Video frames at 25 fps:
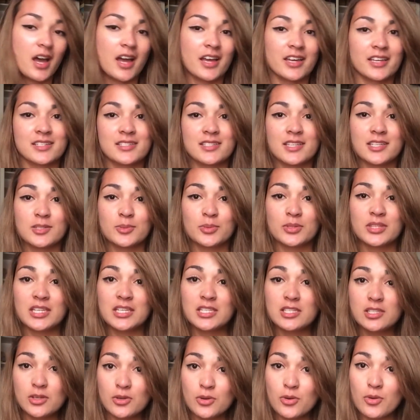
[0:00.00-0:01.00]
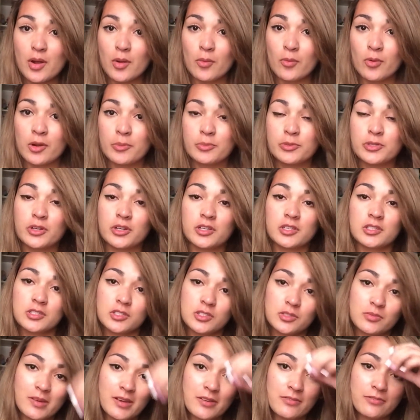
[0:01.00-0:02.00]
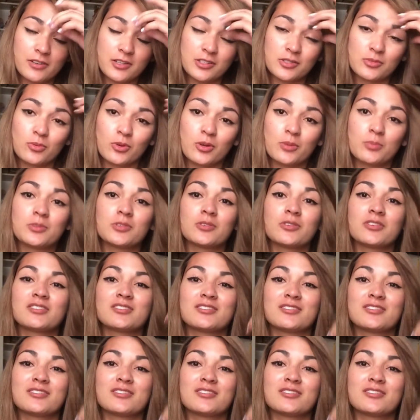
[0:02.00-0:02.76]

I guess that's what they do at Warped Tour. This is my first Warped Tour,